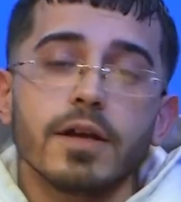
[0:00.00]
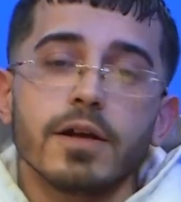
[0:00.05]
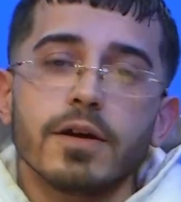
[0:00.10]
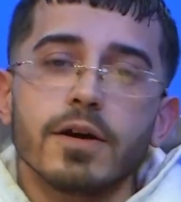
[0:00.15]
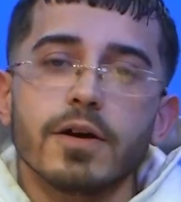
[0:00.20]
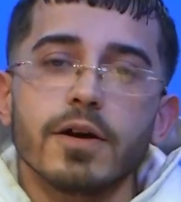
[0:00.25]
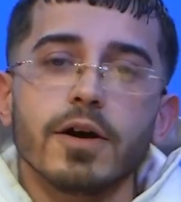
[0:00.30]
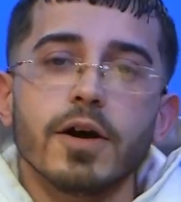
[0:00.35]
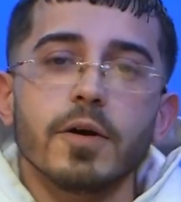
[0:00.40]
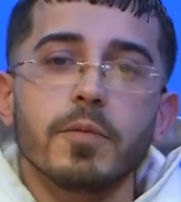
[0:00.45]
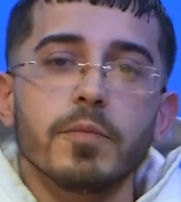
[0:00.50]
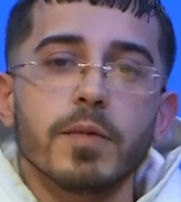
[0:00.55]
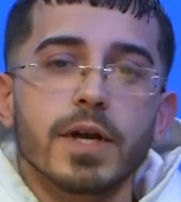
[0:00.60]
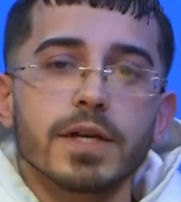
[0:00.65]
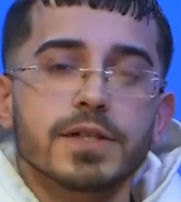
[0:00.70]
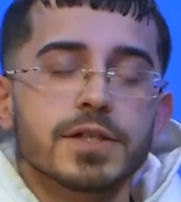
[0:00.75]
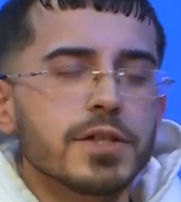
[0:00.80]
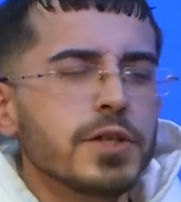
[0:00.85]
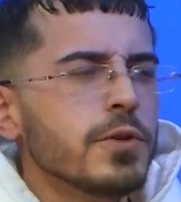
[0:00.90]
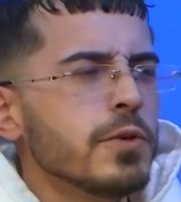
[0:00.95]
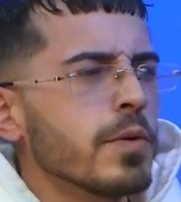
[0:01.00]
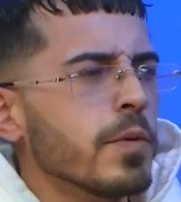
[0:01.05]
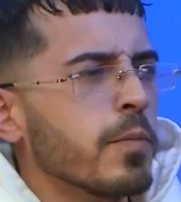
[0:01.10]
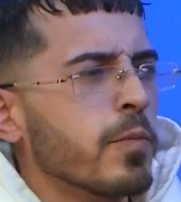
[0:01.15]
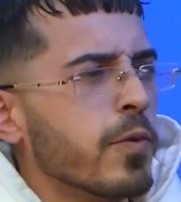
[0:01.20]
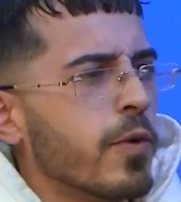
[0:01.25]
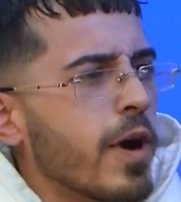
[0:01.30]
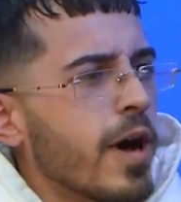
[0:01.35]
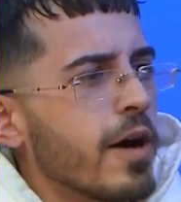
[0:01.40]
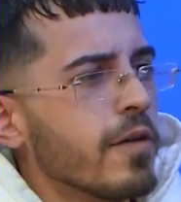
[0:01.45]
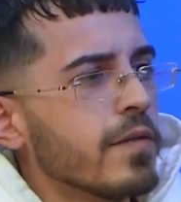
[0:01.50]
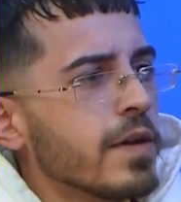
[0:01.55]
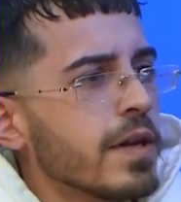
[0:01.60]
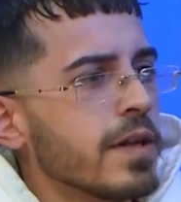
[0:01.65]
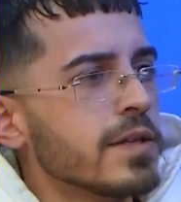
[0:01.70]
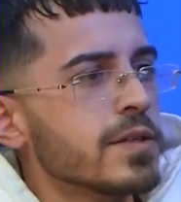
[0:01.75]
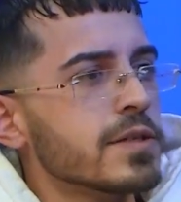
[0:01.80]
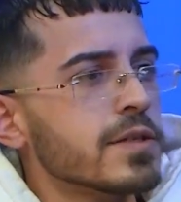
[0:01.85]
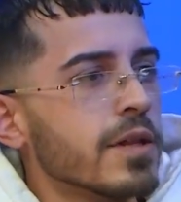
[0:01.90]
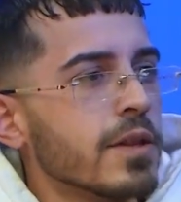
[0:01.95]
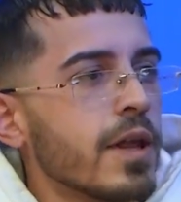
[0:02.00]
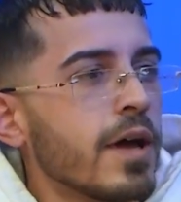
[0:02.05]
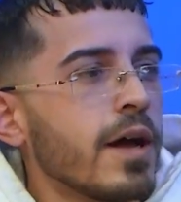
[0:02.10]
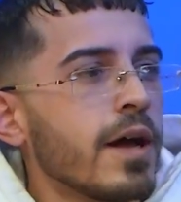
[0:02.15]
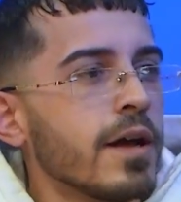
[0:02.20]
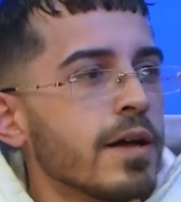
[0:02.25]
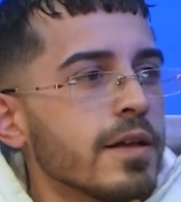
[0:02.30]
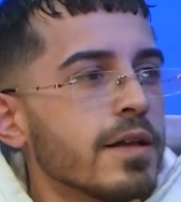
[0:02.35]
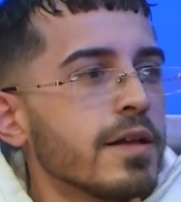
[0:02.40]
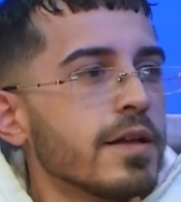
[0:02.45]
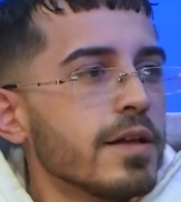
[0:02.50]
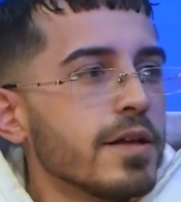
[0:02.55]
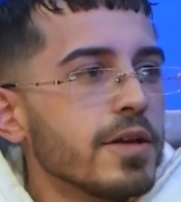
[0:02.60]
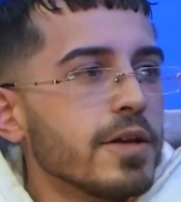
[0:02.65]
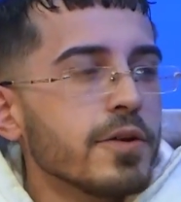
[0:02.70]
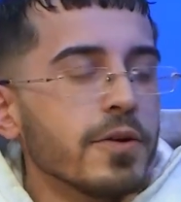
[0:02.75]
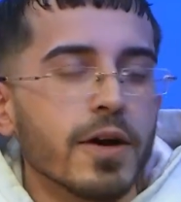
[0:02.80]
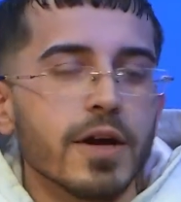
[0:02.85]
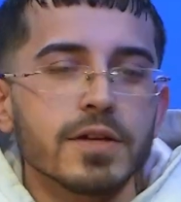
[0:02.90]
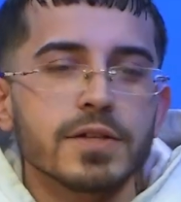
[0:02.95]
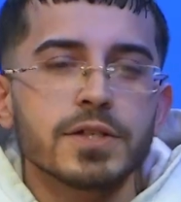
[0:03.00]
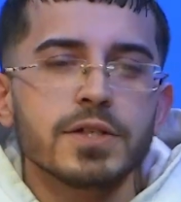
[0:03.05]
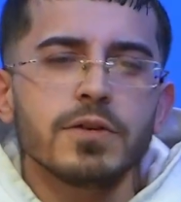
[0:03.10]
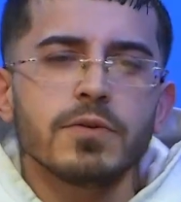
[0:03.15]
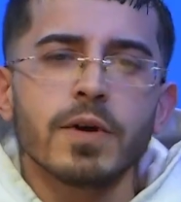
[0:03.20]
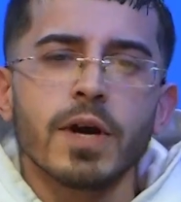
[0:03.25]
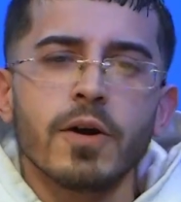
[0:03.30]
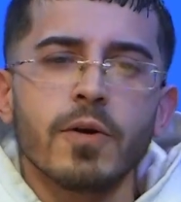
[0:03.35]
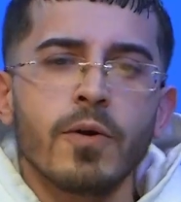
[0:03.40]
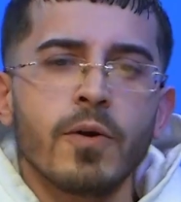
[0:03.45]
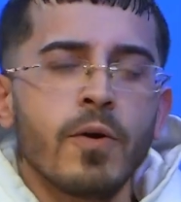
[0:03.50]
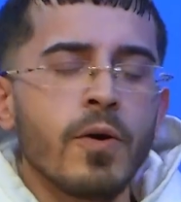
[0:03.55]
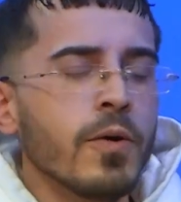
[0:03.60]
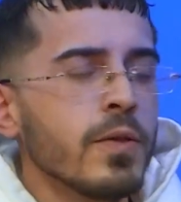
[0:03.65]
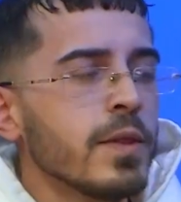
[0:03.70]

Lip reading: I see you in Providence a lot. You know, I see you at all